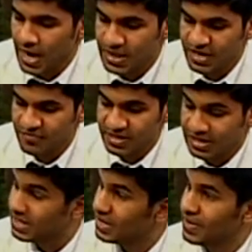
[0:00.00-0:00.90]
And they have been
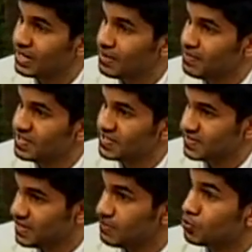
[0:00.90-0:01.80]
claiming their
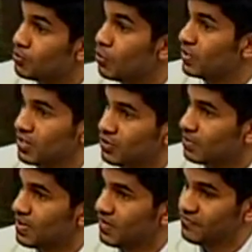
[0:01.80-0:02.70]
business and then promoting it on
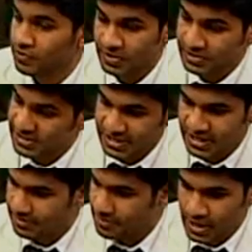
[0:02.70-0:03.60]
the platform and
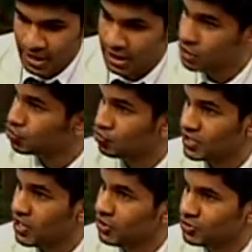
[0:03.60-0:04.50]
seeing
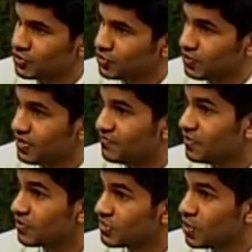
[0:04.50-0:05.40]
literally hundreds or if
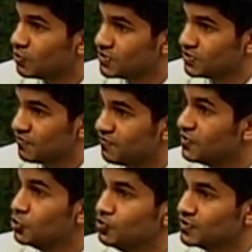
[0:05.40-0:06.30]
not thousands of
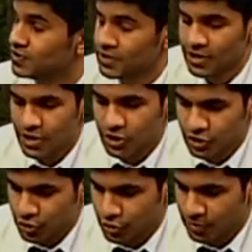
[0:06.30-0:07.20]
views.
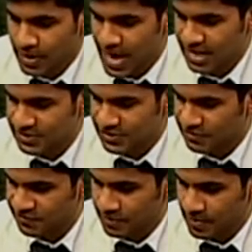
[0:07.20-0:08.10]
So as
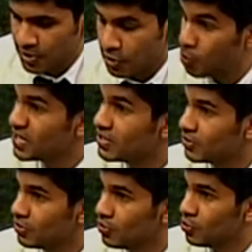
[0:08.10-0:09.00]
of about a week
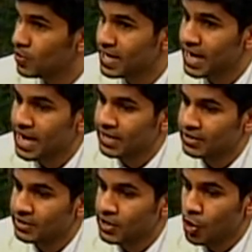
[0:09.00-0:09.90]
ago, we
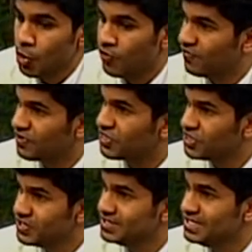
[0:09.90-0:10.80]
had over
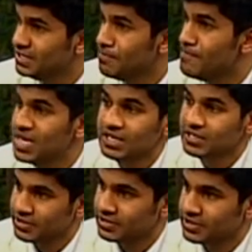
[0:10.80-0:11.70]
13
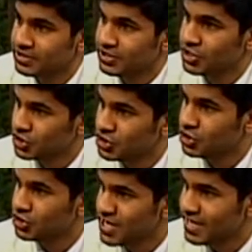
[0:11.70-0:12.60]
million
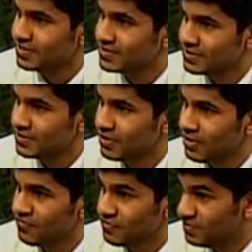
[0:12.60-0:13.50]
search hits
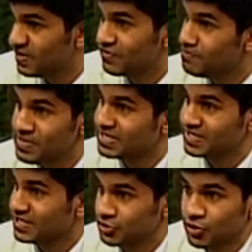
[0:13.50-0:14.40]
for different
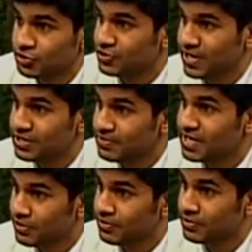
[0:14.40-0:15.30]
businesses throughout Trinidad and
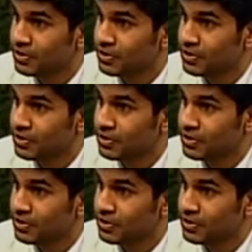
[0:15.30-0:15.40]
Tobago.